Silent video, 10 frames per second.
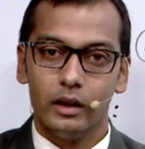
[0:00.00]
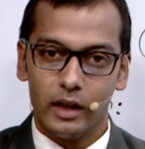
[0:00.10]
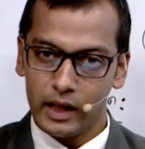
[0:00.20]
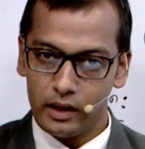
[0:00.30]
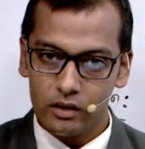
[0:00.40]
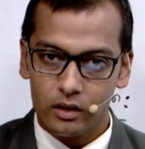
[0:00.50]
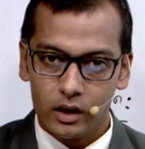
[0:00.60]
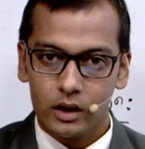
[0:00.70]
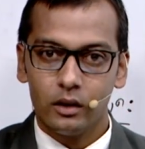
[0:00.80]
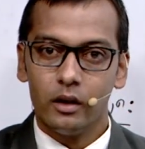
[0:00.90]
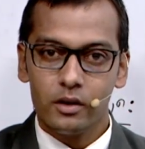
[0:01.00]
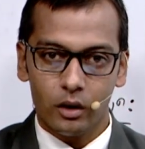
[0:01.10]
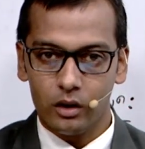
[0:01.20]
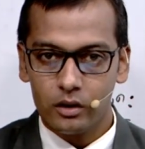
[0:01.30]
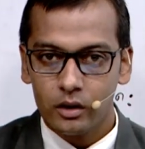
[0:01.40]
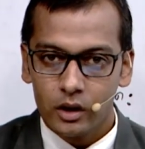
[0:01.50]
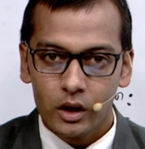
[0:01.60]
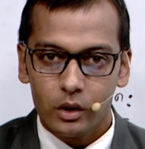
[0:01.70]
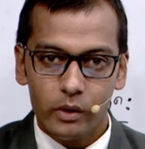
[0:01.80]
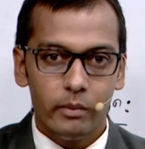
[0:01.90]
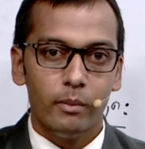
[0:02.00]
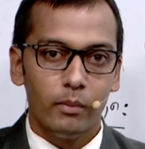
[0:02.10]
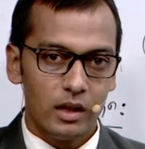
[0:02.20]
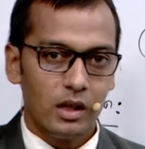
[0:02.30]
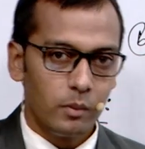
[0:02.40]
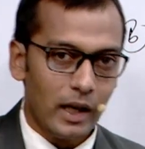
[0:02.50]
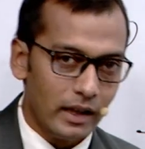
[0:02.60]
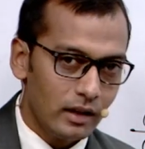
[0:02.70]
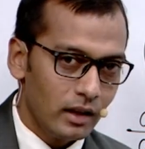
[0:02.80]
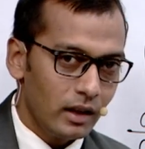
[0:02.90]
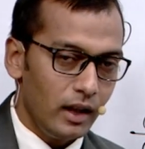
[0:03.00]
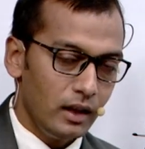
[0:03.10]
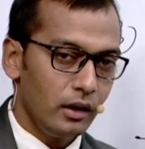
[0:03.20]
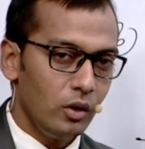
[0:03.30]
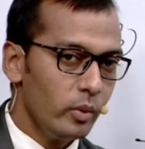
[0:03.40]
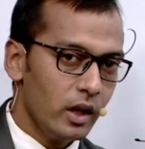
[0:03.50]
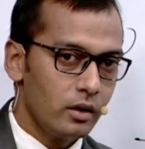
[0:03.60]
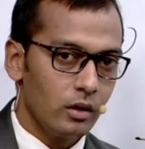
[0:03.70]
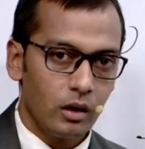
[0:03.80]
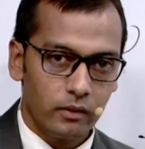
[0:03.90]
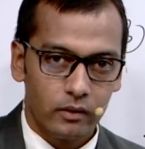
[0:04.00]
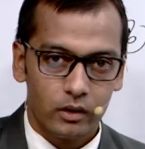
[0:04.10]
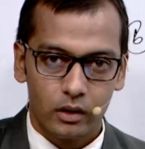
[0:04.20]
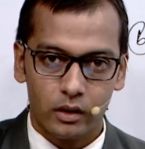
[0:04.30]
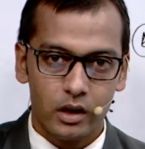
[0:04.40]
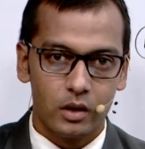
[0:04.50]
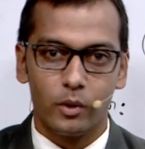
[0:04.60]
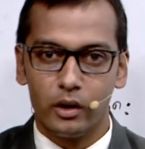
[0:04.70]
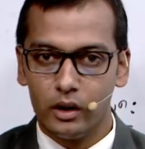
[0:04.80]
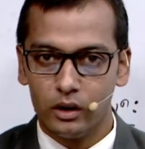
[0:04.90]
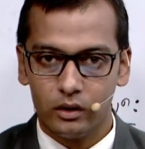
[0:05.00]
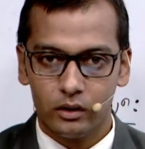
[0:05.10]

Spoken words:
and the result will be multiplied in the numerator of corresponding